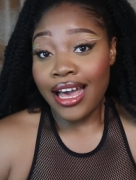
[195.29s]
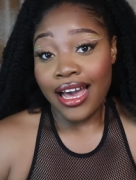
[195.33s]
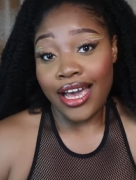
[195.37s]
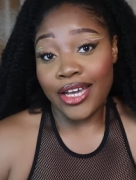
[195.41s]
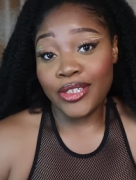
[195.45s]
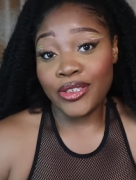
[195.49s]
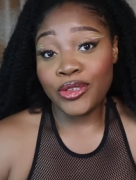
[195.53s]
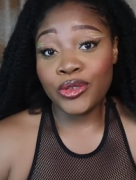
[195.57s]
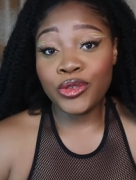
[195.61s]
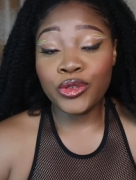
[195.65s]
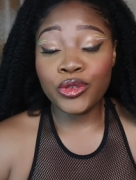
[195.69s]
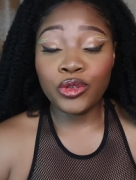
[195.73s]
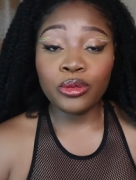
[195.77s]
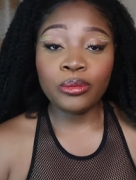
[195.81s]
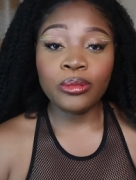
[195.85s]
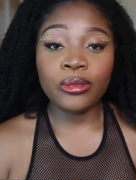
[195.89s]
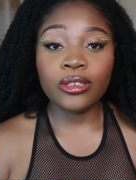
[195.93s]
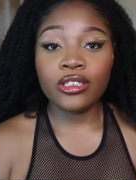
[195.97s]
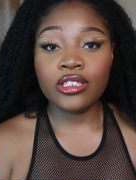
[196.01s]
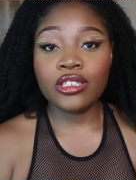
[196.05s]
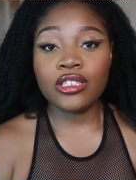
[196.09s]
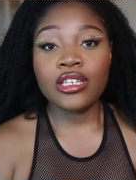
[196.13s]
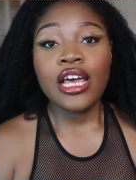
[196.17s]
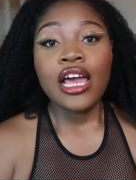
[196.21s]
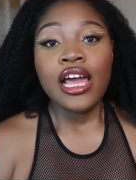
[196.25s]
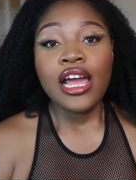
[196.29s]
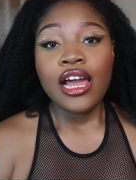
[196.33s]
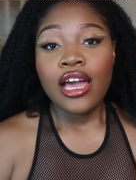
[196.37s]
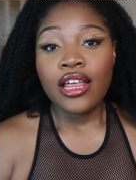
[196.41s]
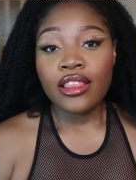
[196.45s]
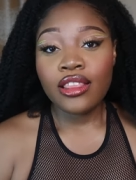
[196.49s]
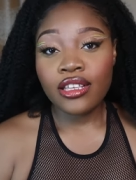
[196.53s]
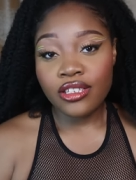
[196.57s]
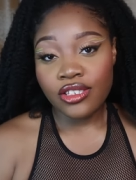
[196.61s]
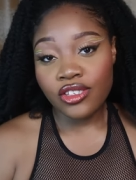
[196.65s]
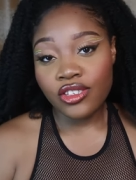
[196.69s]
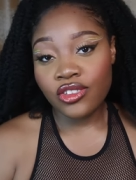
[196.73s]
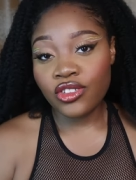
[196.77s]
I don't know, but
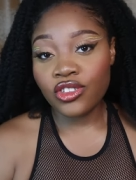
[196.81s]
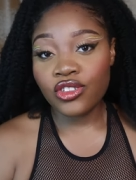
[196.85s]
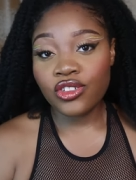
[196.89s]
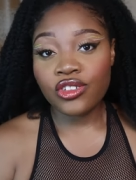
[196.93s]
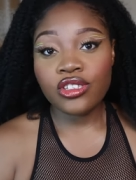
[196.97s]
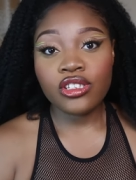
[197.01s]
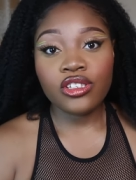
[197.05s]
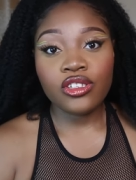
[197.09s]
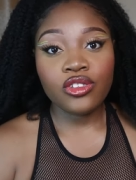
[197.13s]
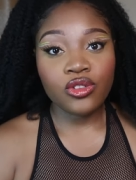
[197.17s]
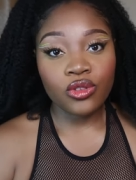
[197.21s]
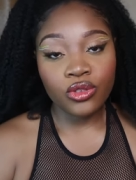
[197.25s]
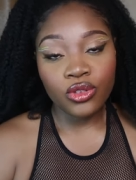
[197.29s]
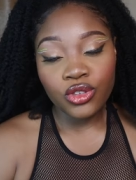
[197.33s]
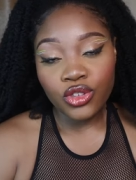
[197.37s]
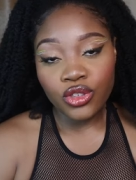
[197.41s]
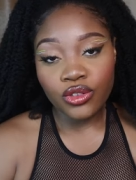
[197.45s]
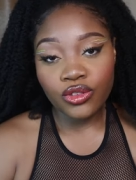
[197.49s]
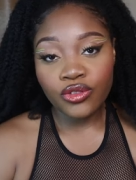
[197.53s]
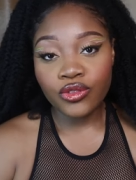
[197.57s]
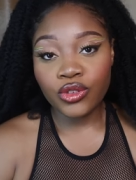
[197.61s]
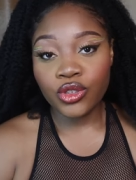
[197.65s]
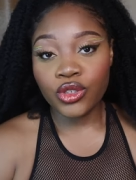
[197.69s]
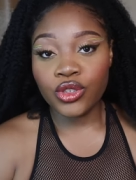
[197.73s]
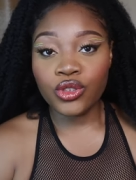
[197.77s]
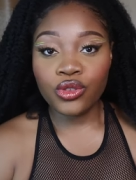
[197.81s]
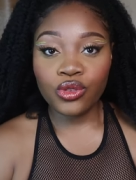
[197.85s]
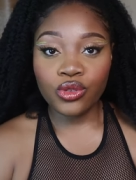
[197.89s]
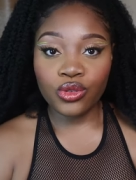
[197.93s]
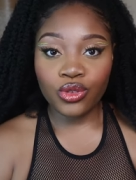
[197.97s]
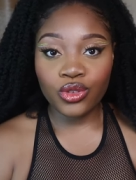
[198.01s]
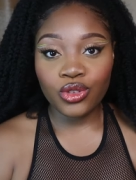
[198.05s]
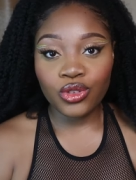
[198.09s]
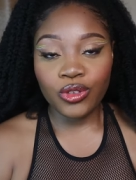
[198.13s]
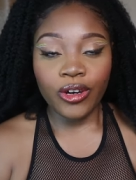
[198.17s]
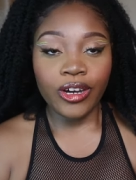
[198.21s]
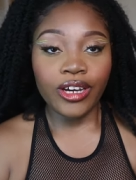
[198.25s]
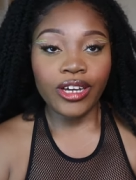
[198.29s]
this is just a solution for you to
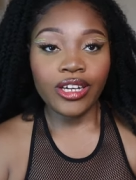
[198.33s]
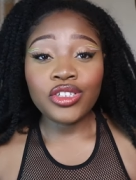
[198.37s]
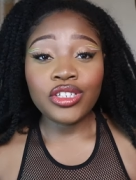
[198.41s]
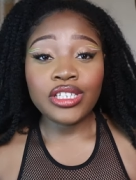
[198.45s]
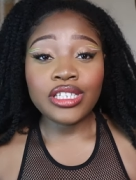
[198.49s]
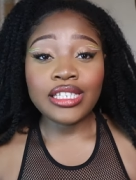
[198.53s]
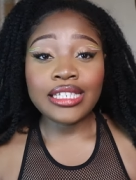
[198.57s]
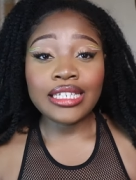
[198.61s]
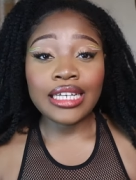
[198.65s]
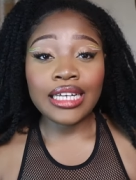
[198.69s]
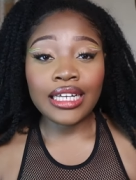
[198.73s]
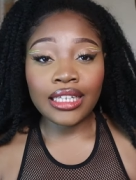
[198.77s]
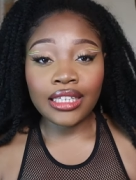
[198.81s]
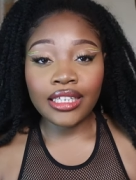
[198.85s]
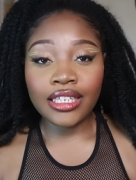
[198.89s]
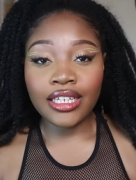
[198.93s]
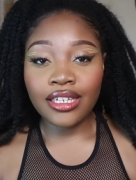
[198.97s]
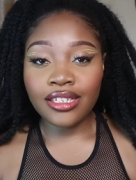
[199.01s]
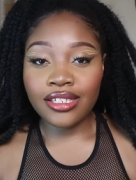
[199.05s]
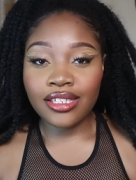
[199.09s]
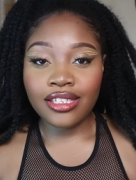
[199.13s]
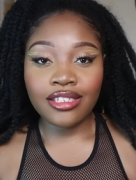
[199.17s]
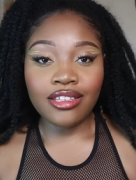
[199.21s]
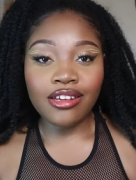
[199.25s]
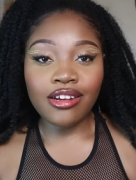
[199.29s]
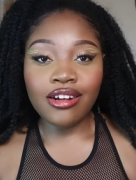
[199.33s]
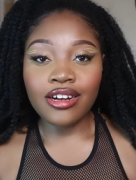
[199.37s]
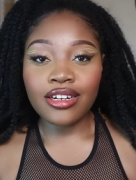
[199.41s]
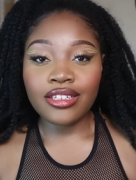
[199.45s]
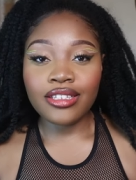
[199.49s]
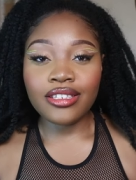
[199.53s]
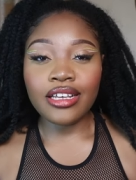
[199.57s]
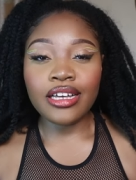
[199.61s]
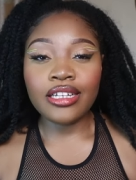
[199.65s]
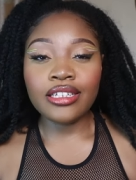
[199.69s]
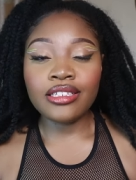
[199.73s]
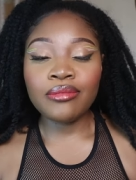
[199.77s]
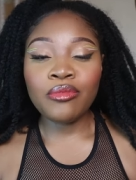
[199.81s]
try. Just click
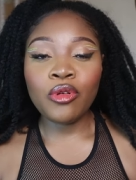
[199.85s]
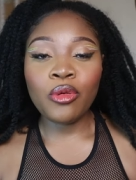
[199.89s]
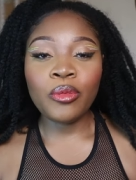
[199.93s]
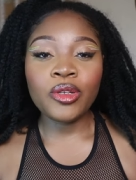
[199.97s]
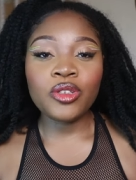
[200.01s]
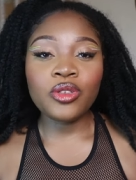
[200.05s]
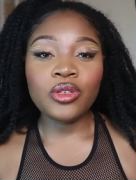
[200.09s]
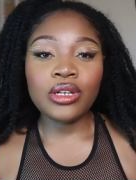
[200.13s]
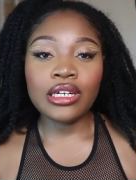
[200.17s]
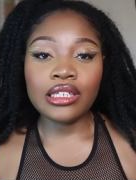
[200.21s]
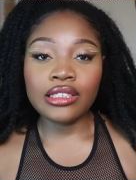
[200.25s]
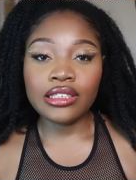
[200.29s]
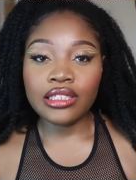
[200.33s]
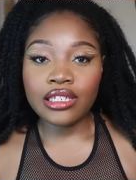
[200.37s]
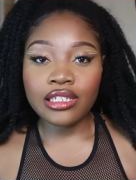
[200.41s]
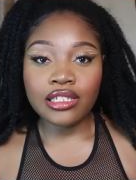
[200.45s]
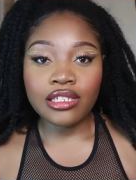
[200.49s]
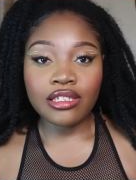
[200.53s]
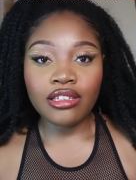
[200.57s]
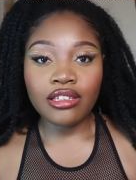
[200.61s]
start, and the moment you click